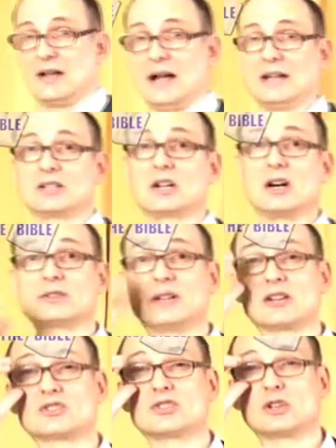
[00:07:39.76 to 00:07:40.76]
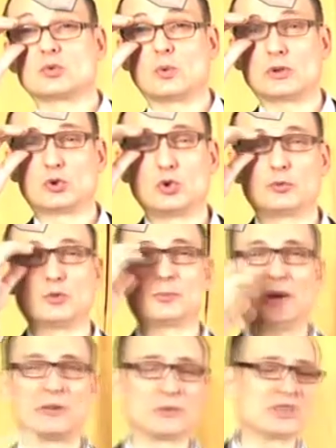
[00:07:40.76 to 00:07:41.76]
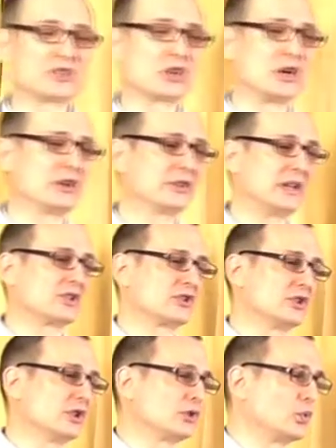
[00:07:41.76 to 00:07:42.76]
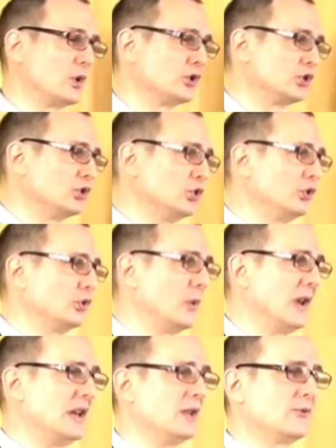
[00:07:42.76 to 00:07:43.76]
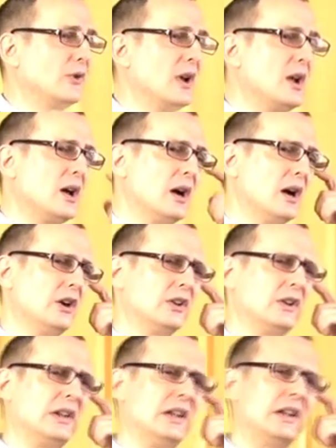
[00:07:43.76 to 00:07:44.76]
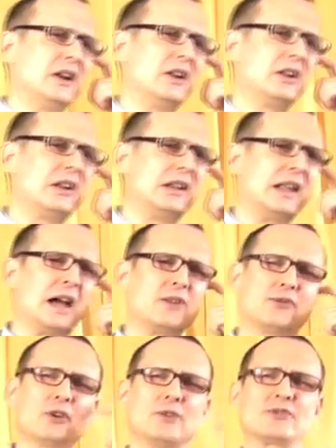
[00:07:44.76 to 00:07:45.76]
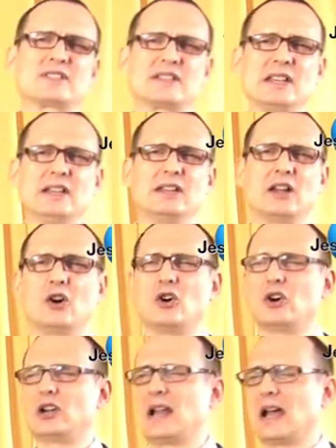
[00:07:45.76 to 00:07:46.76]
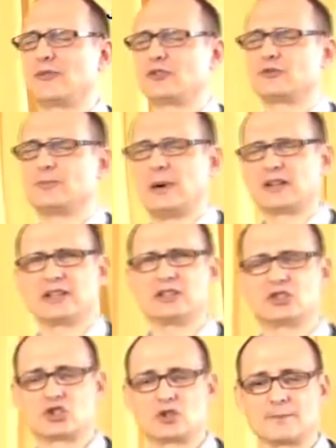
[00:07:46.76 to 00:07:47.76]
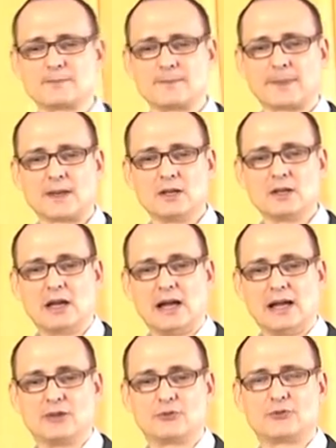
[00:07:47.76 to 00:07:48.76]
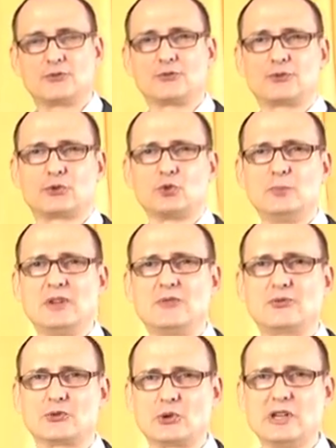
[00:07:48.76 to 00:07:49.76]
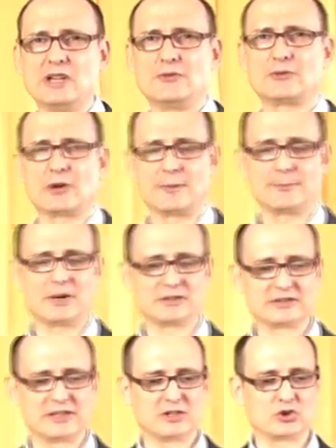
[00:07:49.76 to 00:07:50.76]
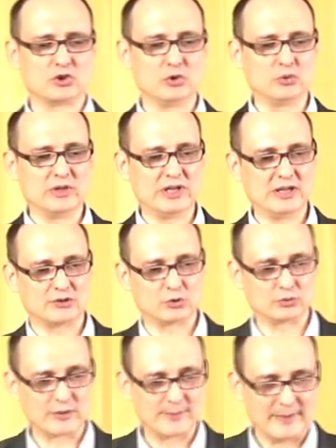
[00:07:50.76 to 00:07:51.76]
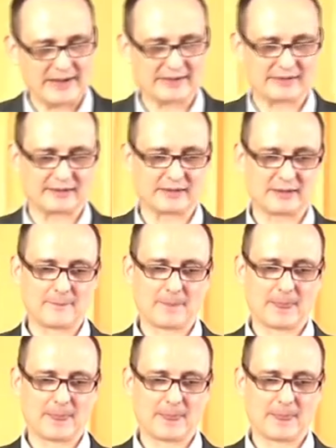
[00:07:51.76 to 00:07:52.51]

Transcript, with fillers: And God does not want you to perish. God does not want you to live a, a life of sin or a life of bondage. And to be free from bondage, you need to repent.